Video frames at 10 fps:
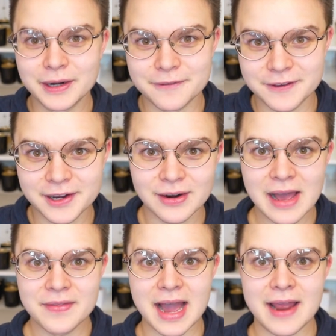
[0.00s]
a finger
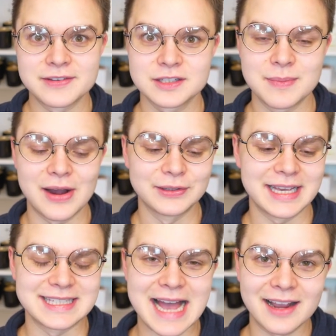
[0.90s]
on that I have smelled
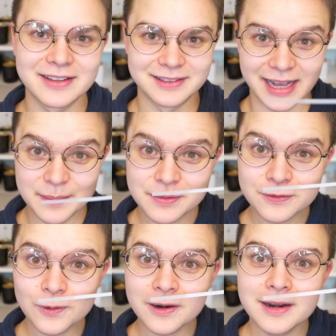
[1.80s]
exactly like
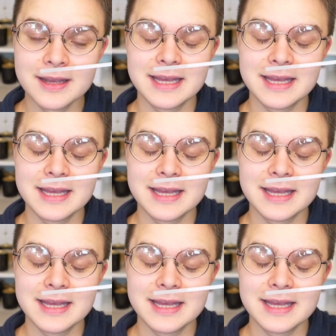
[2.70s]
before.